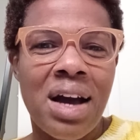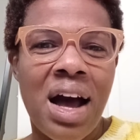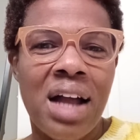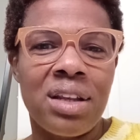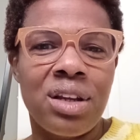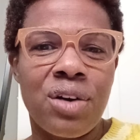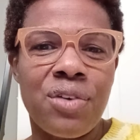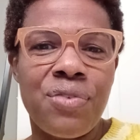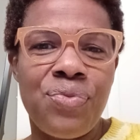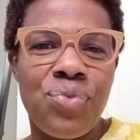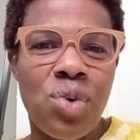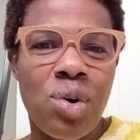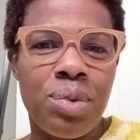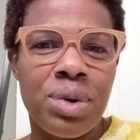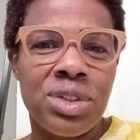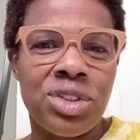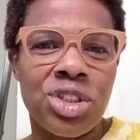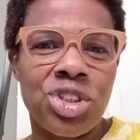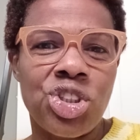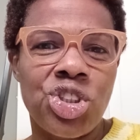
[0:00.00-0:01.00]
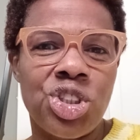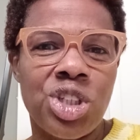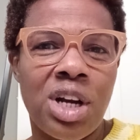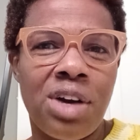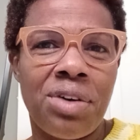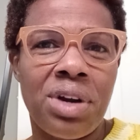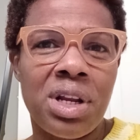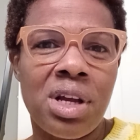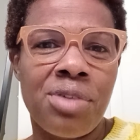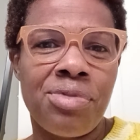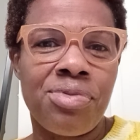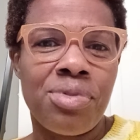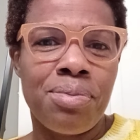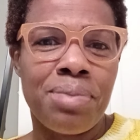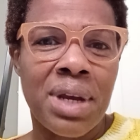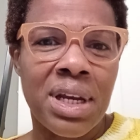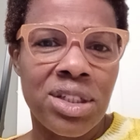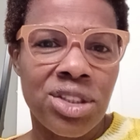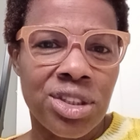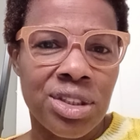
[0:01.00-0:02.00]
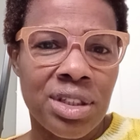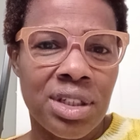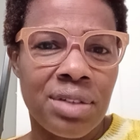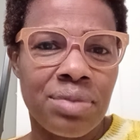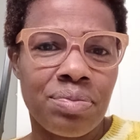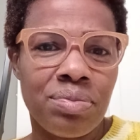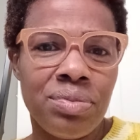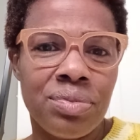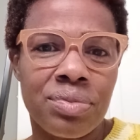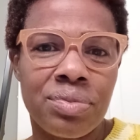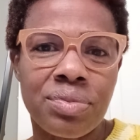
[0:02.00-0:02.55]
I look forward to sharing information.